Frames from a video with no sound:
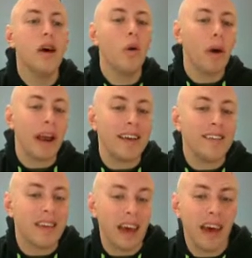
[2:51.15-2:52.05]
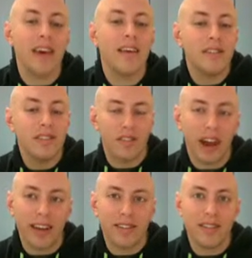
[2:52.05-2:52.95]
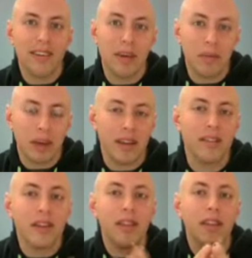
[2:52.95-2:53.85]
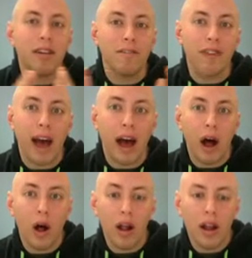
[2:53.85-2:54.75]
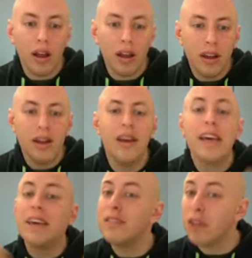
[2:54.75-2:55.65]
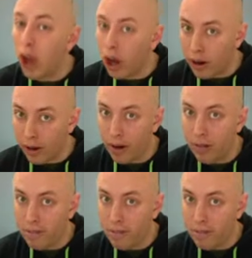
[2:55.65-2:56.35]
When I say stressed, it means the vowel is longer.